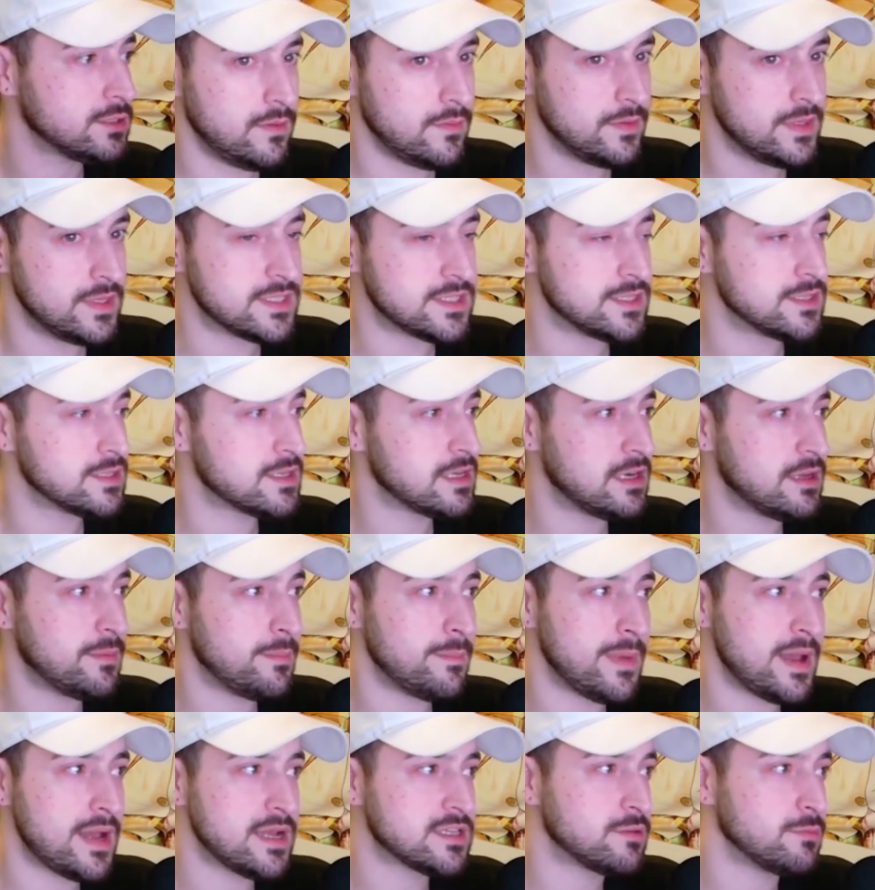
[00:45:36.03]
This is going to
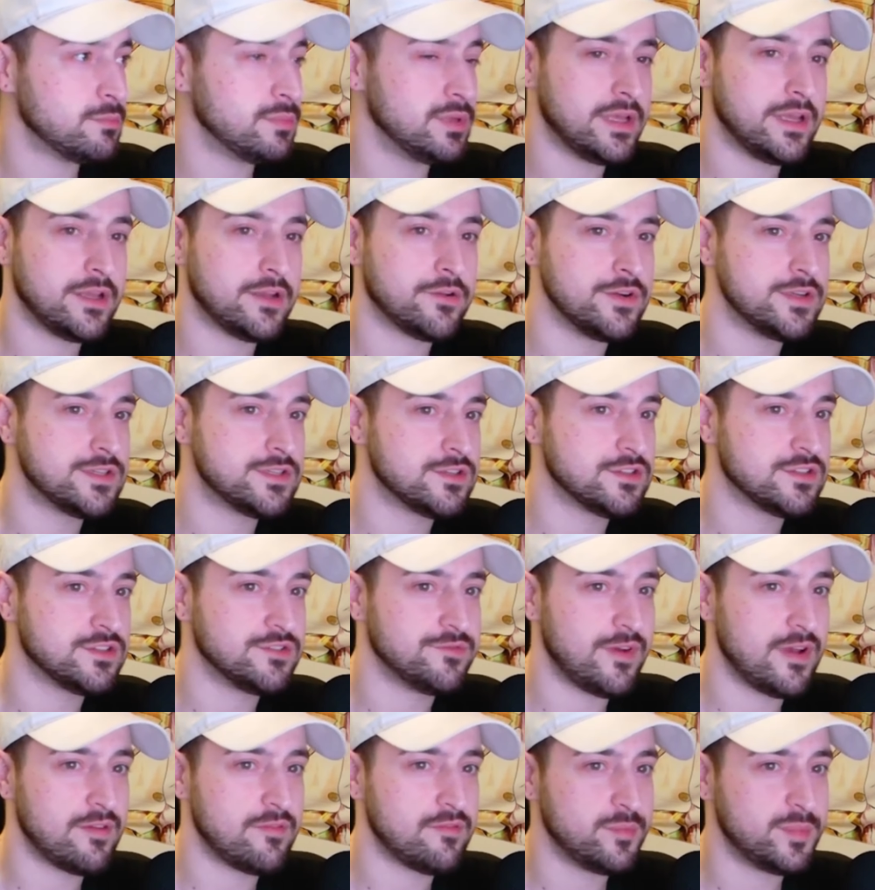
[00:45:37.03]
massively increase your
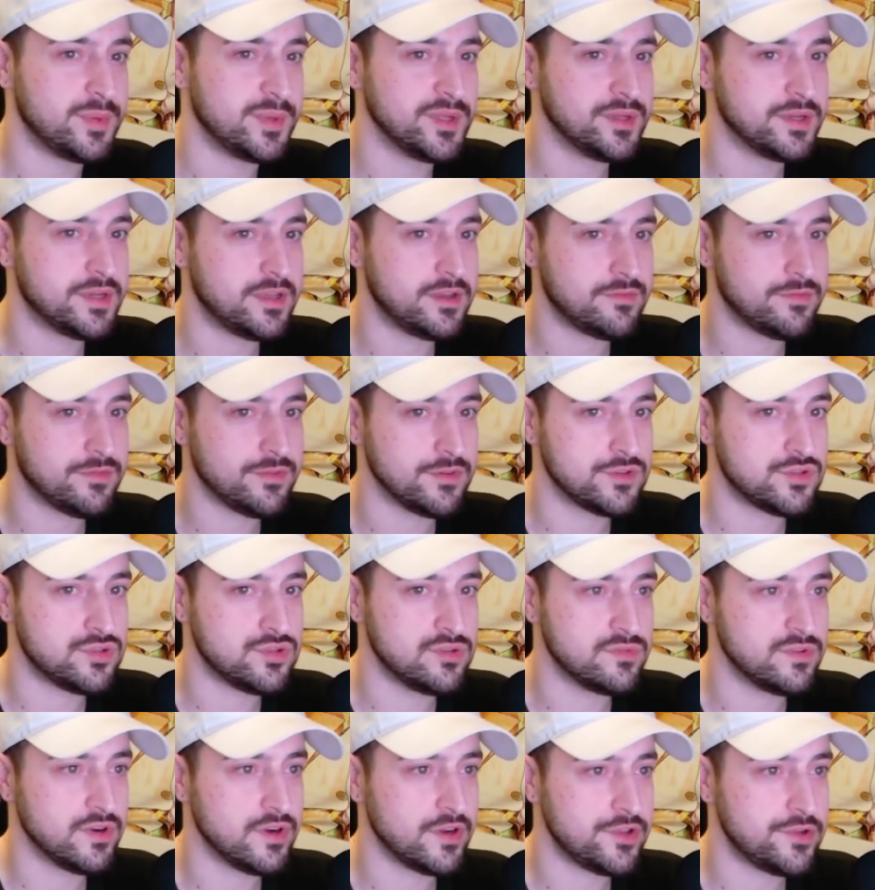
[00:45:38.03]
survivability for 2
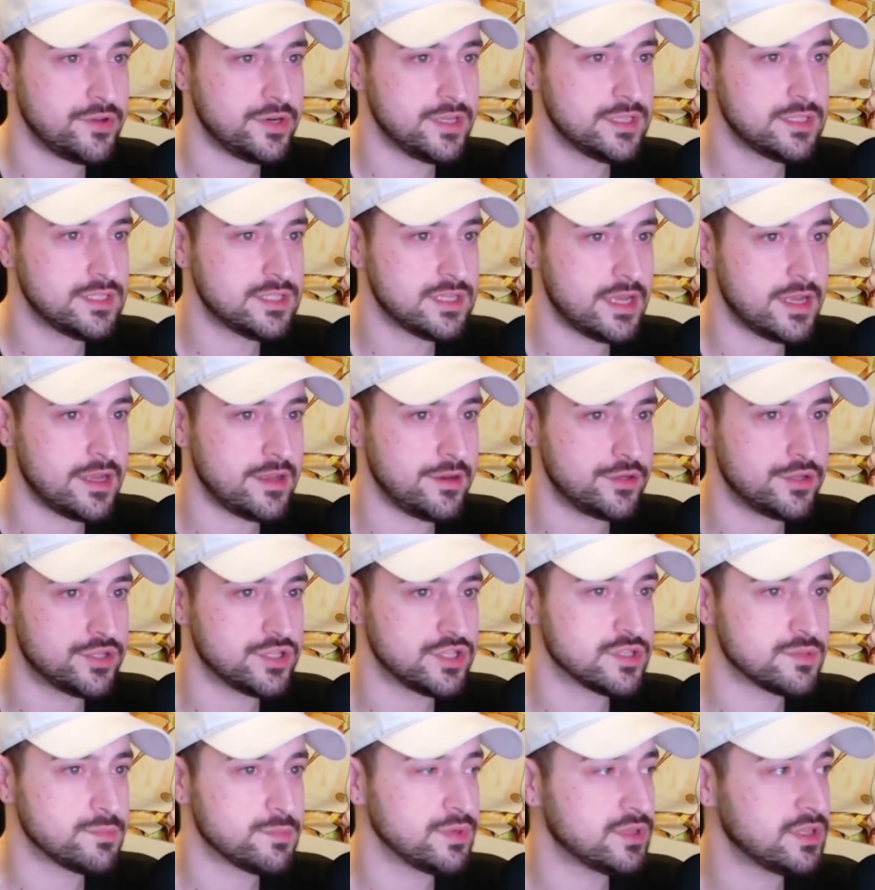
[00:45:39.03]
of our units, and you should
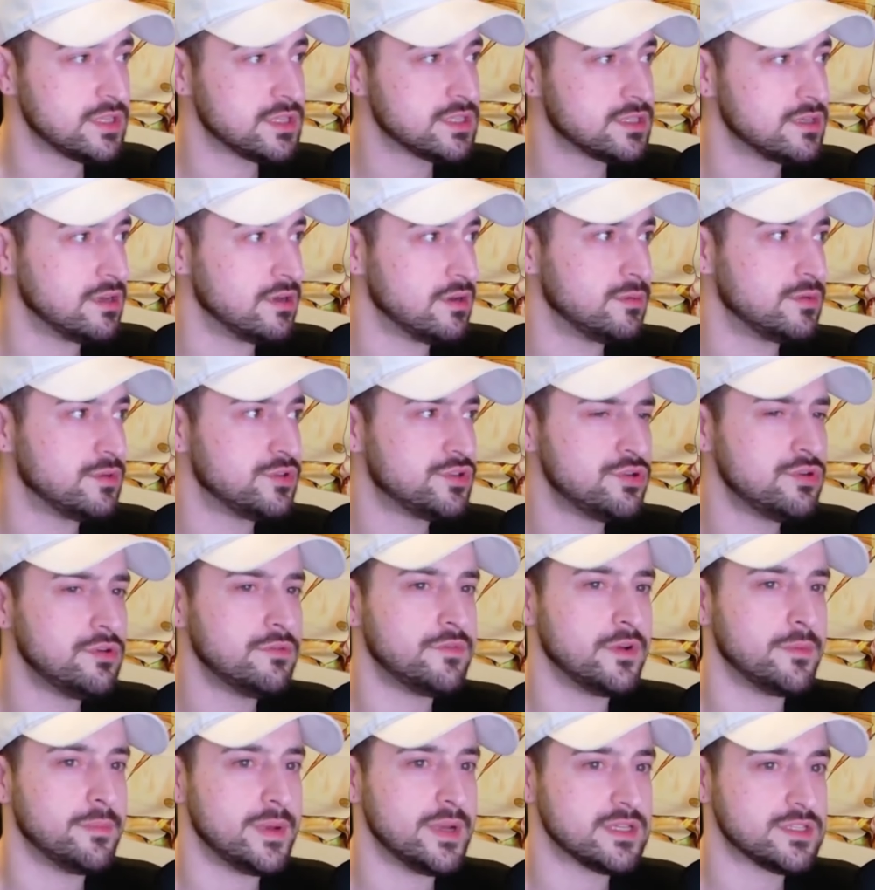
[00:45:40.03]
just put this on 2 of
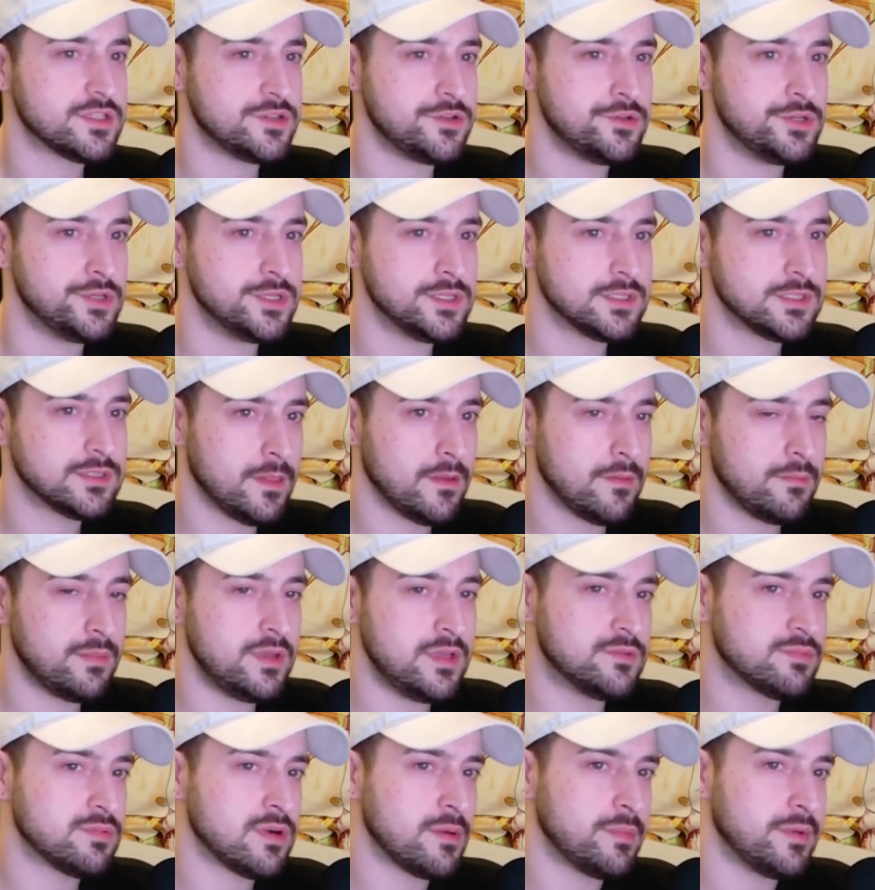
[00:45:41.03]
your best units.
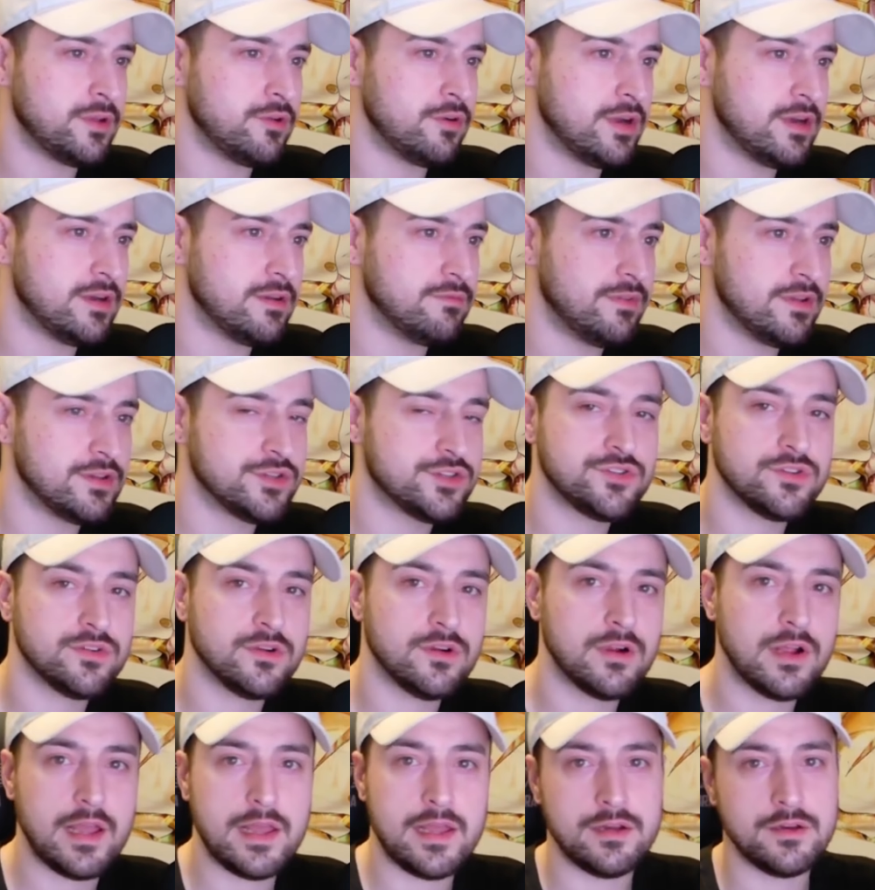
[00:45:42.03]
Means probably Great
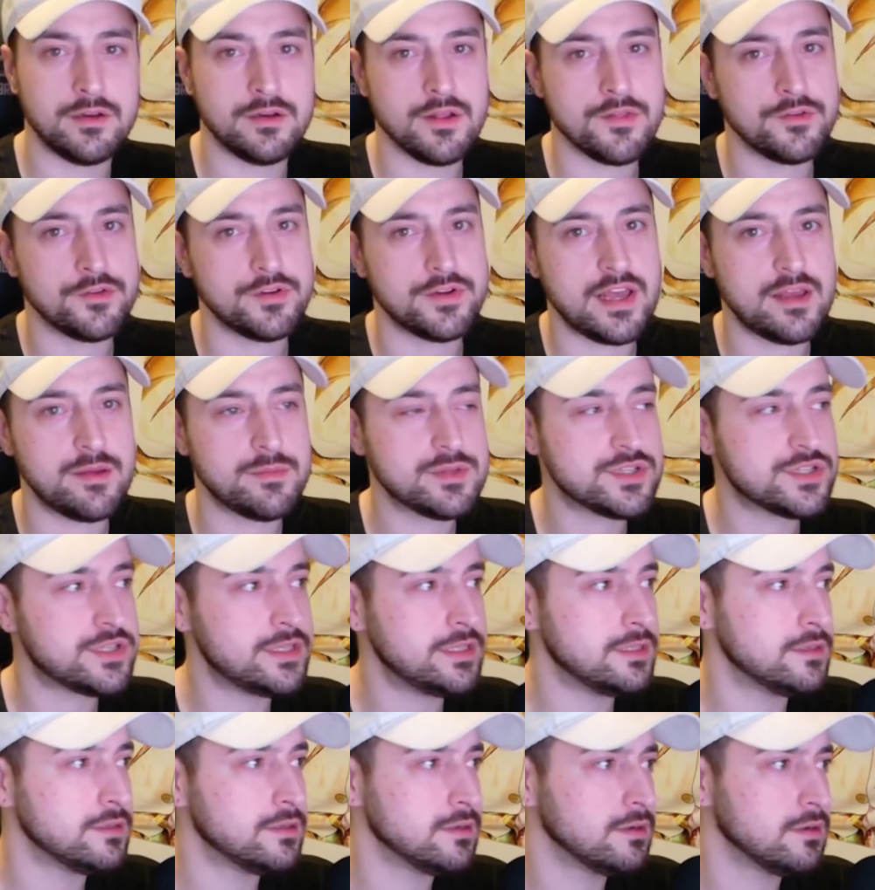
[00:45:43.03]
Adventure and another damage
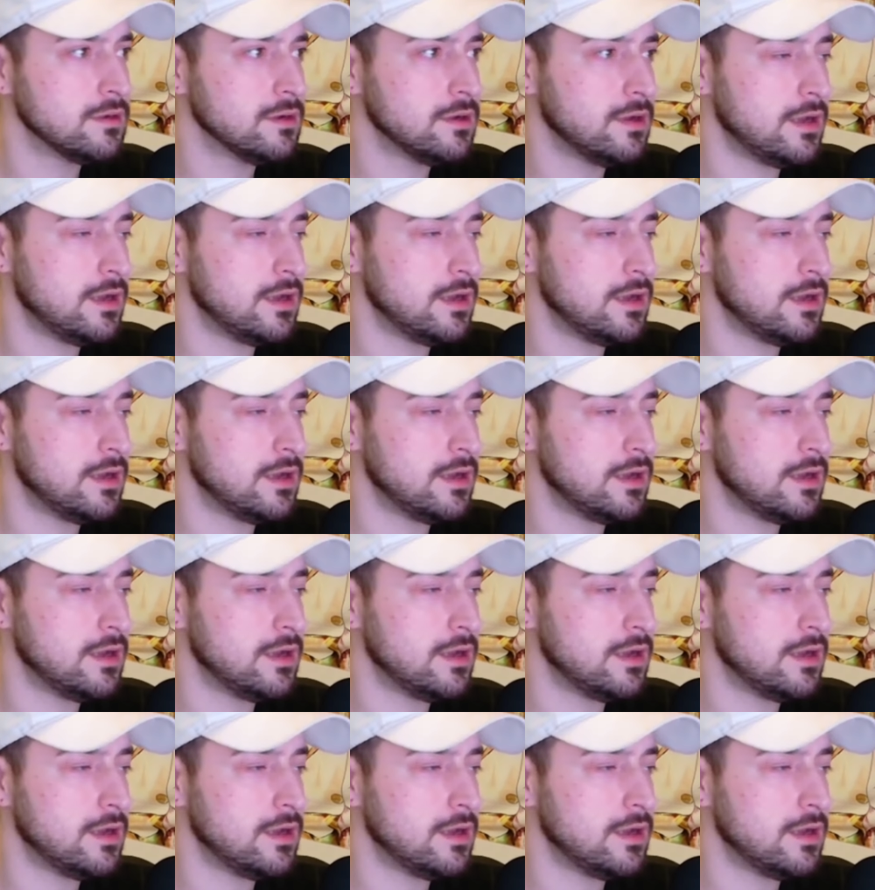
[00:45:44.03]
dealer.